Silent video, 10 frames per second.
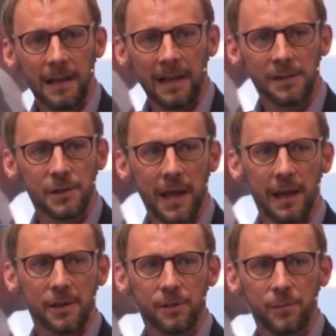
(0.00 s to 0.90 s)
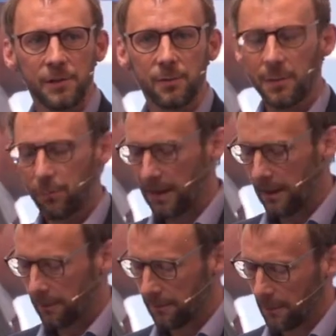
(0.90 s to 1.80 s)
has changed, and we should be
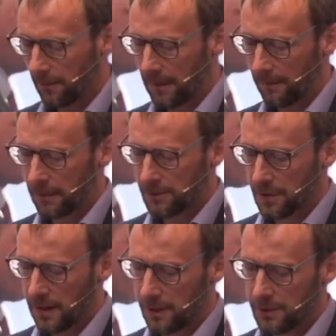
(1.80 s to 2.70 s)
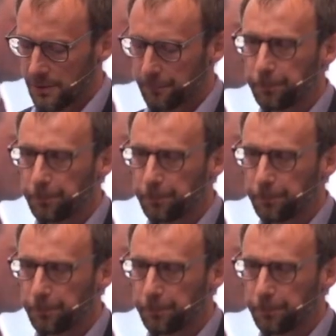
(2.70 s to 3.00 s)
proud of how that's changed.